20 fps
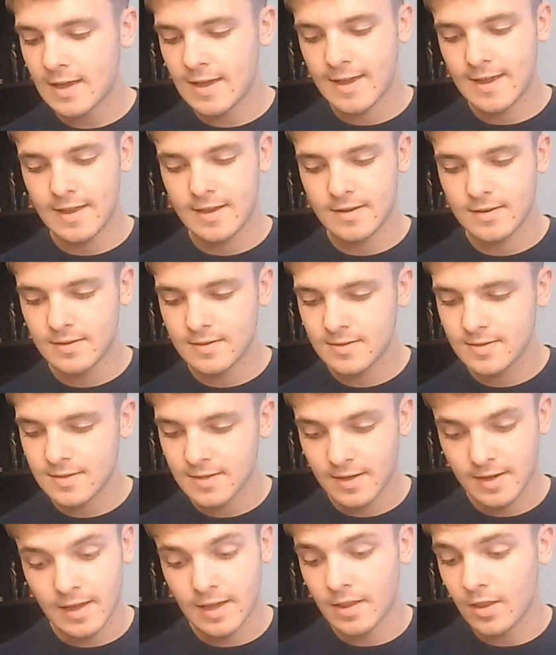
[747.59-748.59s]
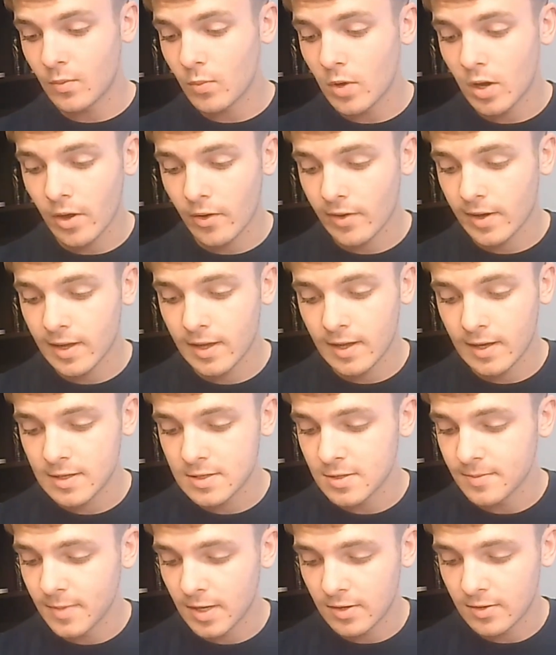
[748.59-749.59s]
And again, the wiring here
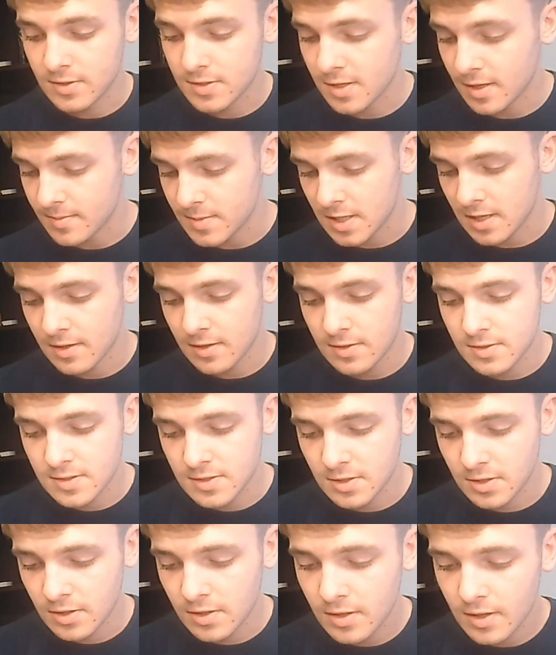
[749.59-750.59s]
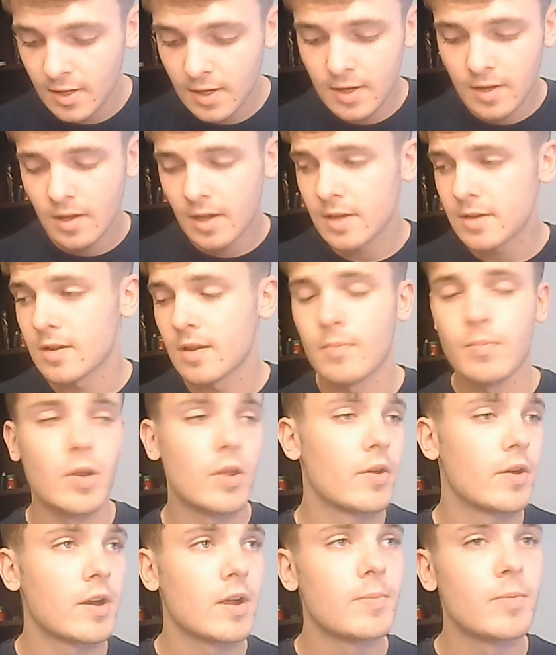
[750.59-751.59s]
took me a long time to get used to. Ended up
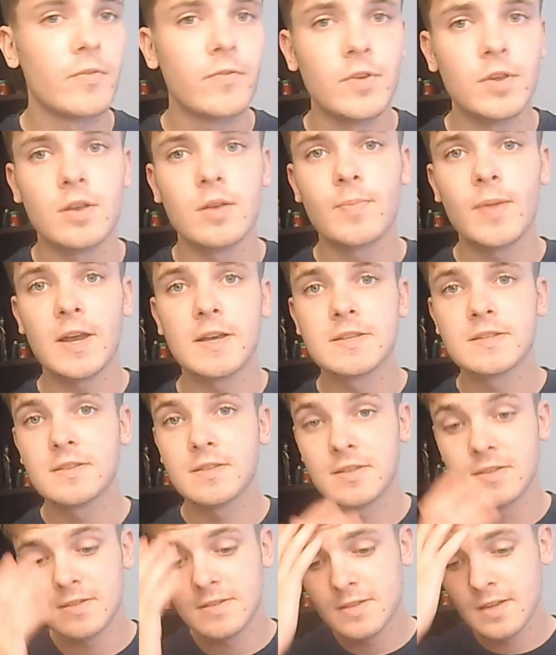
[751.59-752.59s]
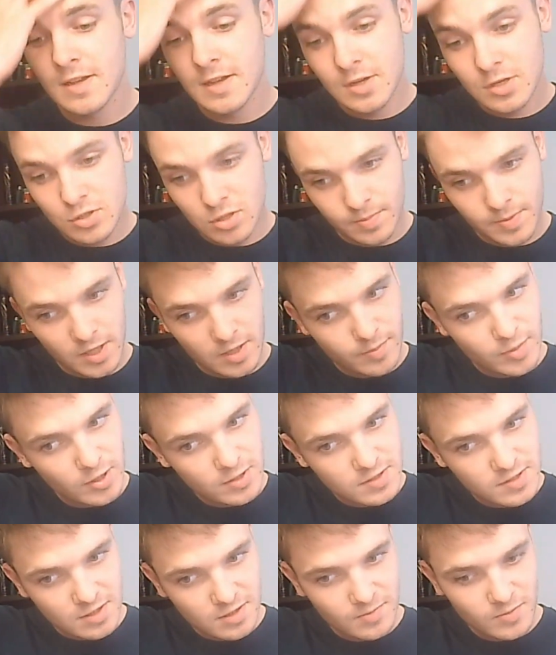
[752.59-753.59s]
blowing up a few capacitors, dropping a
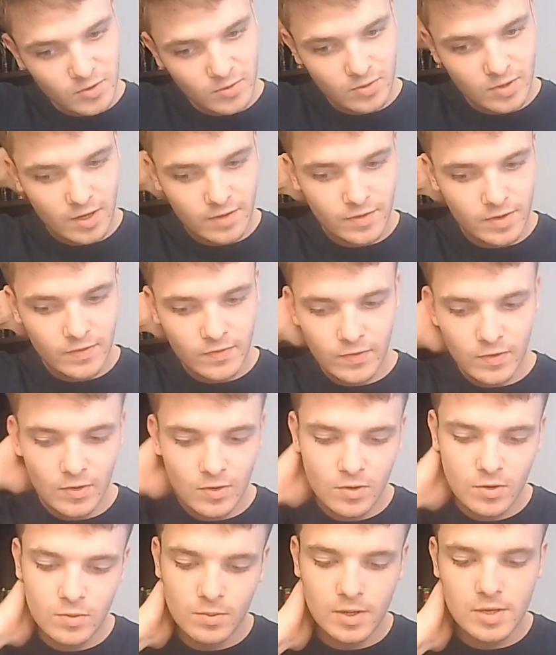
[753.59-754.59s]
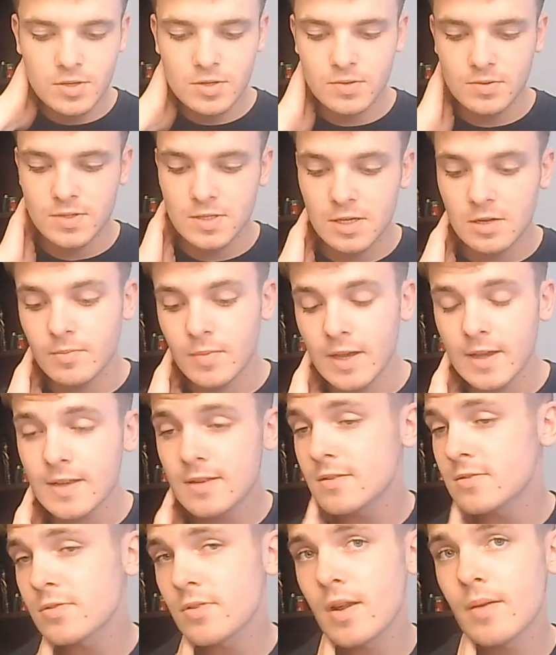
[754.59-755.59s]
box of them all over the floor, which you'll see on my
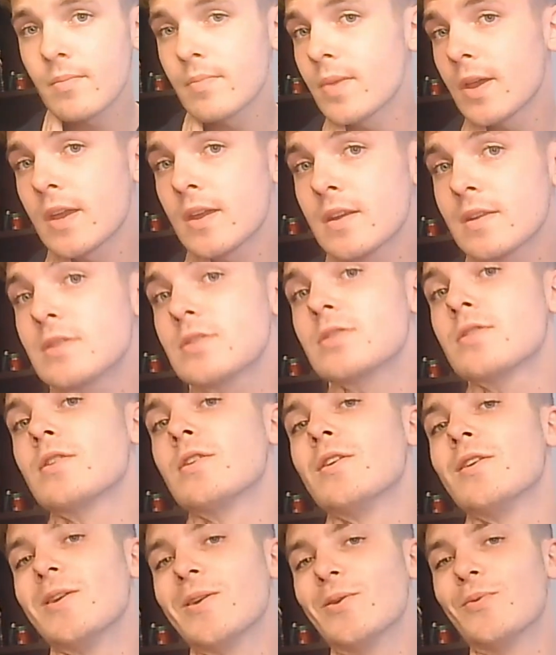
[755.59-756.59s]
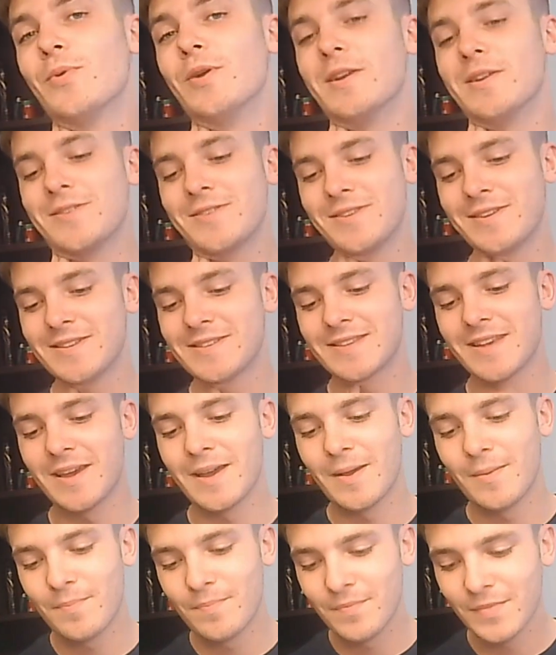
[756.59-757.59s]
Instagram page, which is
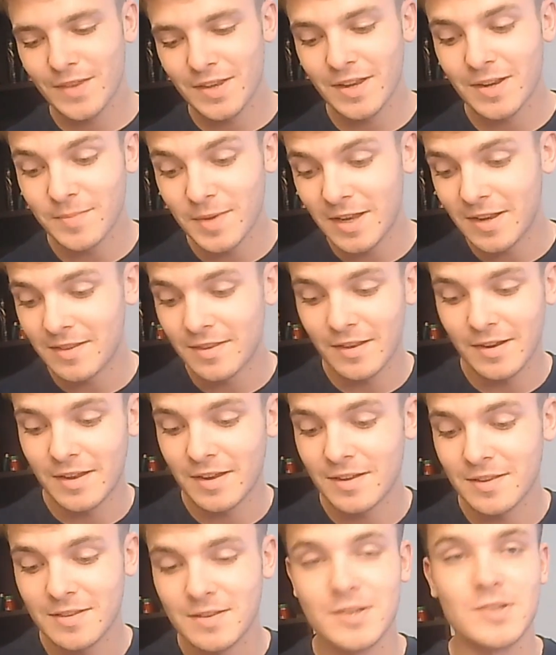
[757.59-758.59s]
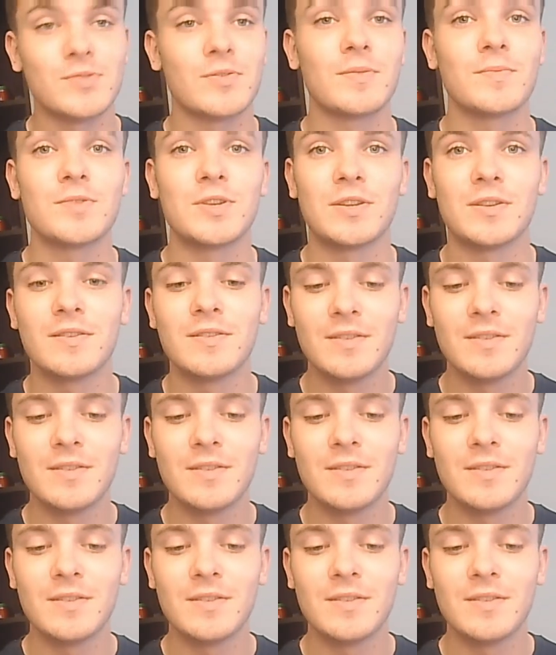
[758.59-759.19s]
going to be in the link in the description.